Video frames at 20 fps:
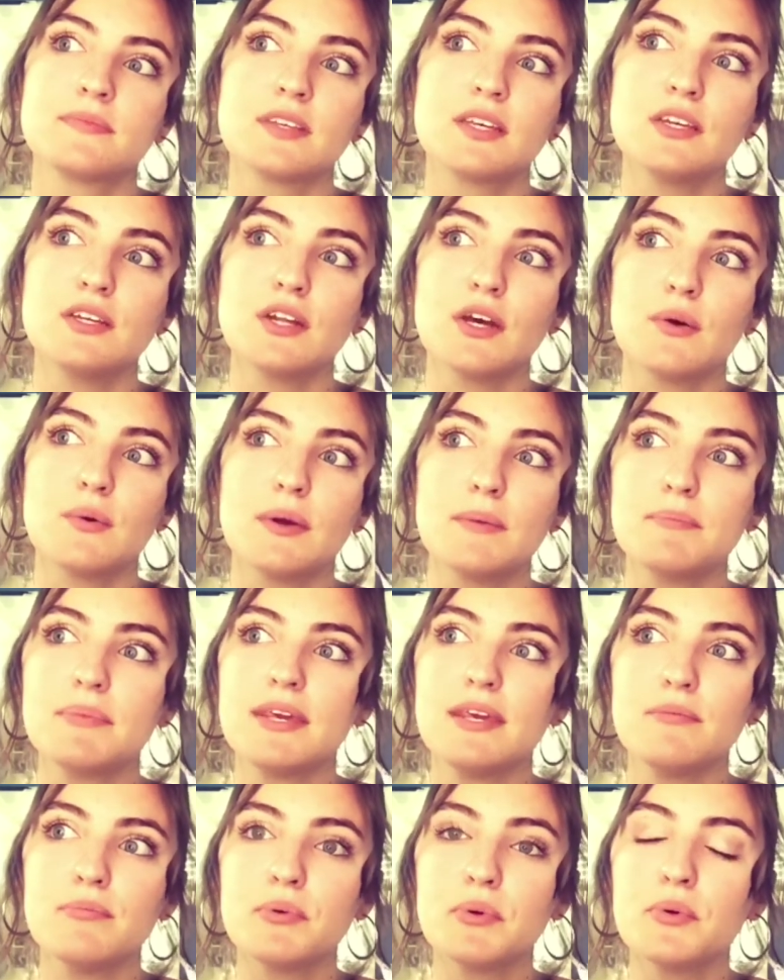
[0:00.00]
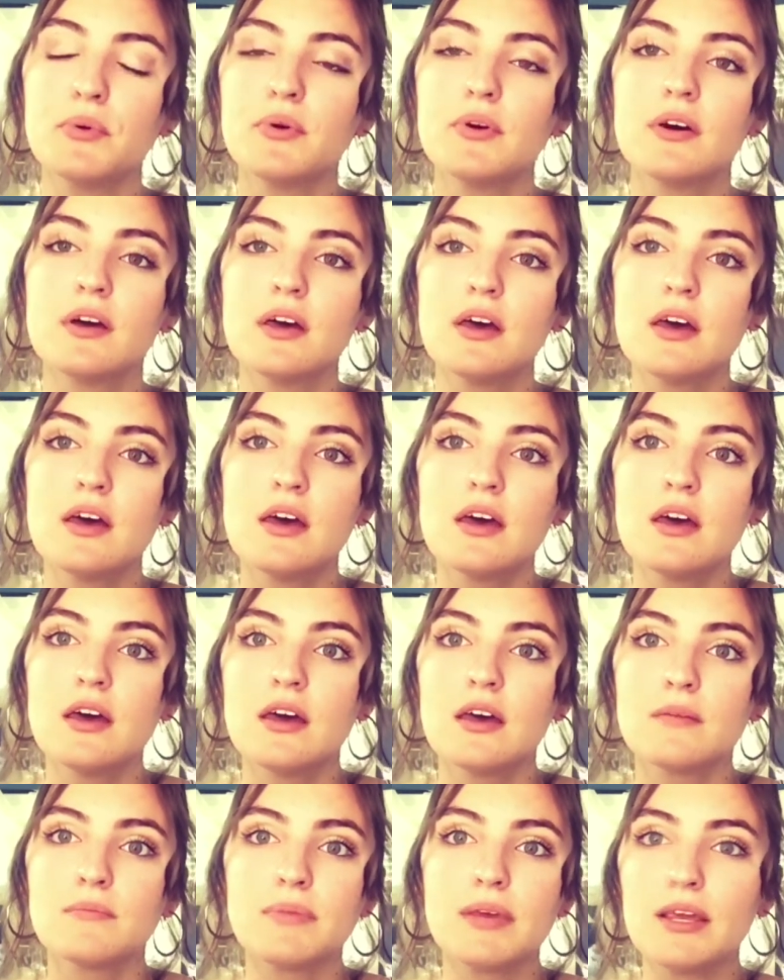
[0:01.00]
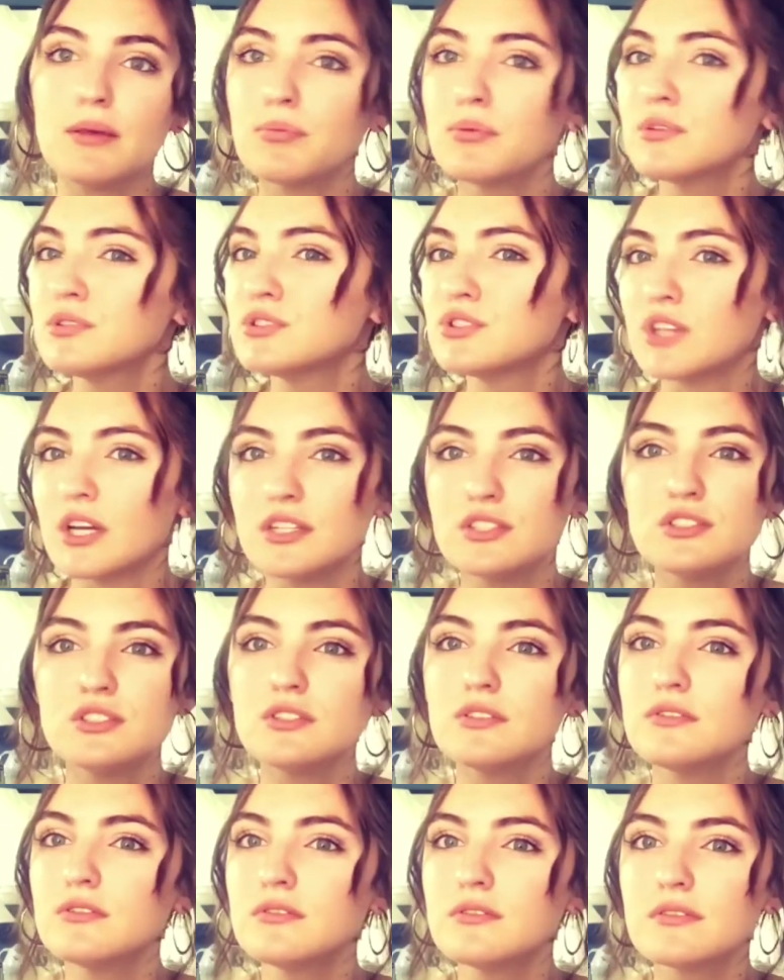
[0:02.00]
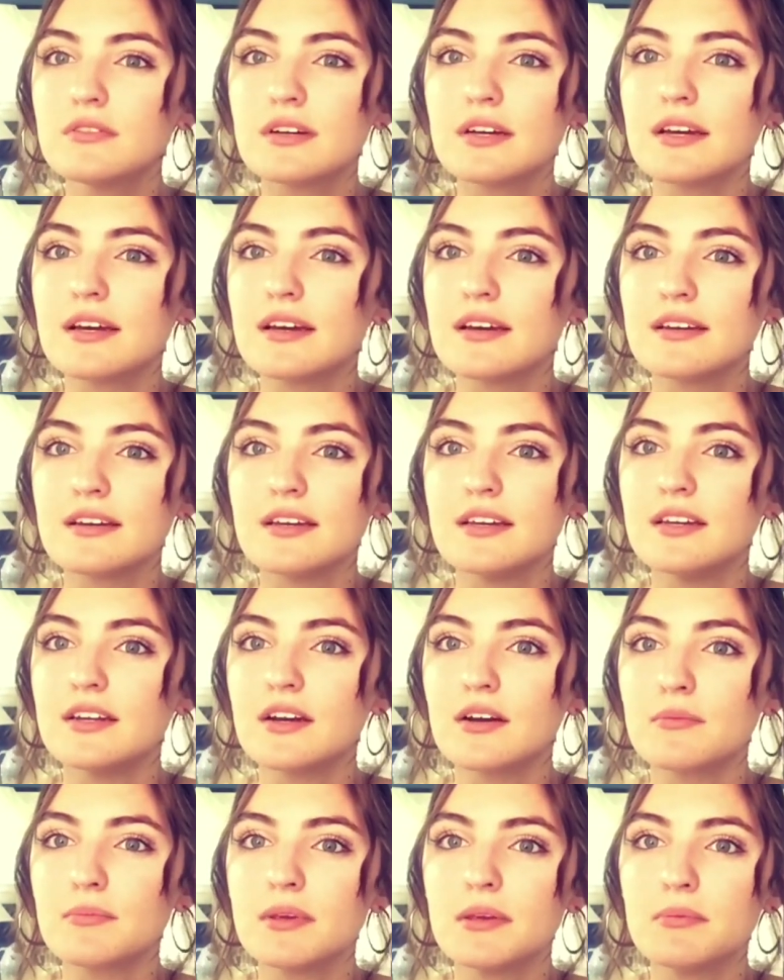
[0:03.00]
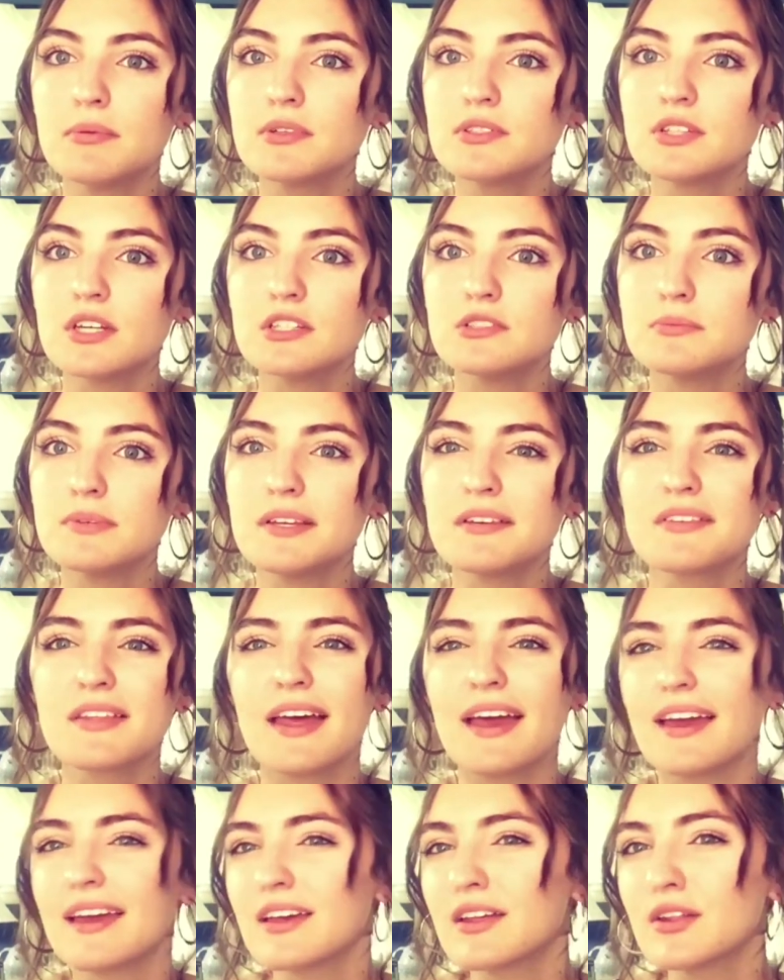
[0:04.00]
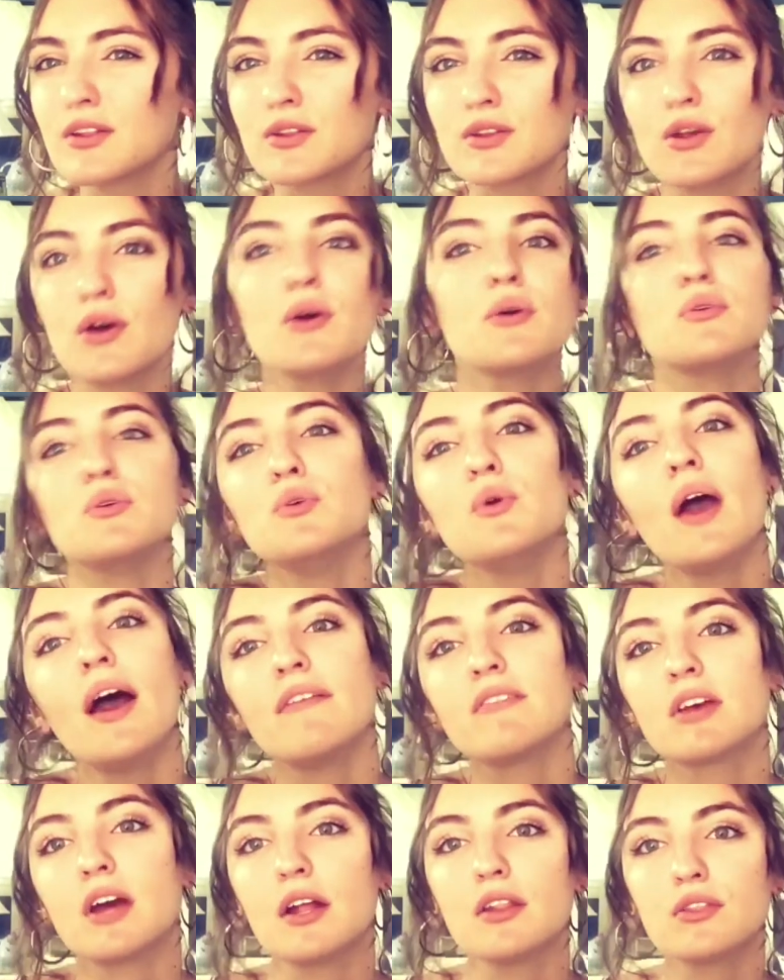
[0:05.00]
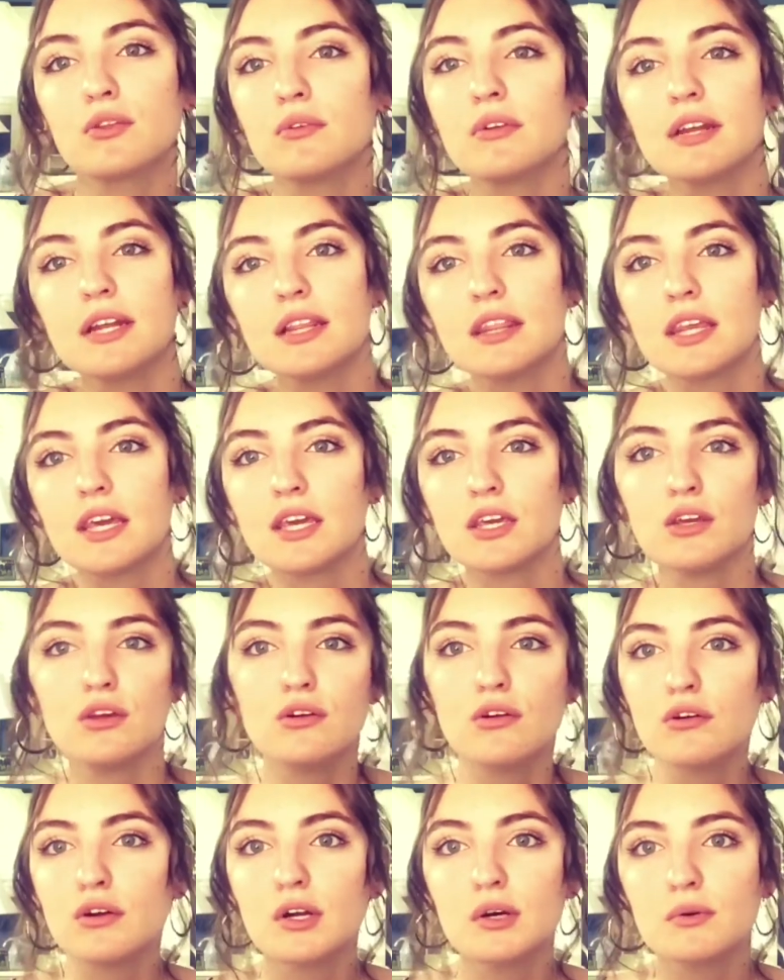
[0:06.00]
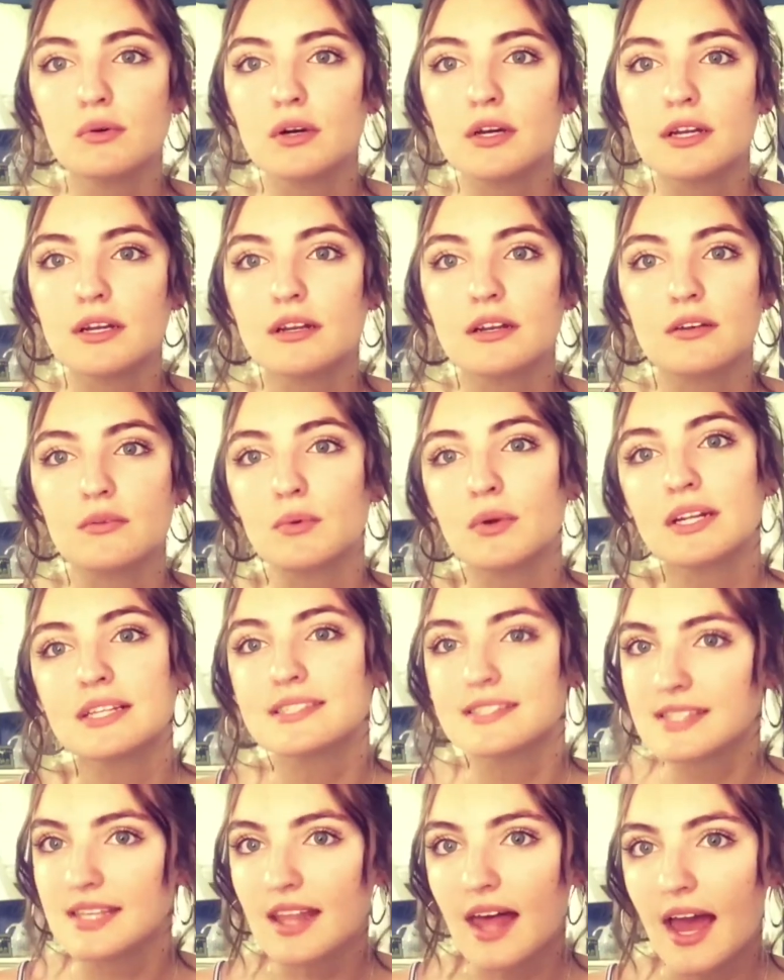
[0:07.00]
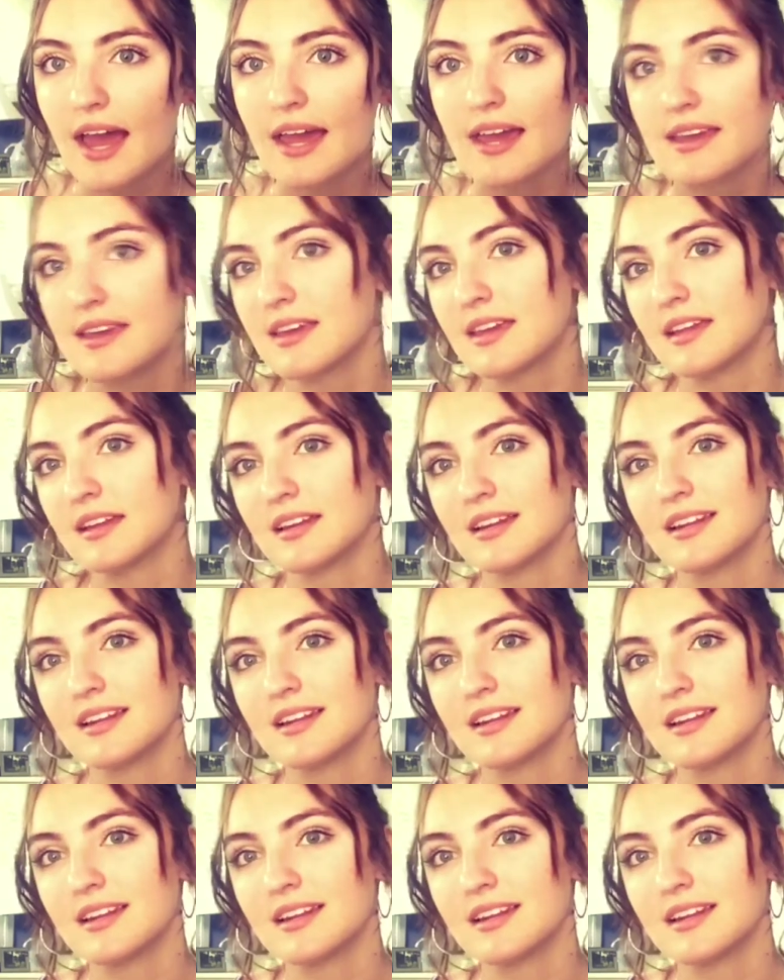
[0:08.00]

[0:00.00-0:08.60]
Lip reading: You know, and people judge you. You know, people judge me like, oh, you haven't gone through anything, you don't know what it's like.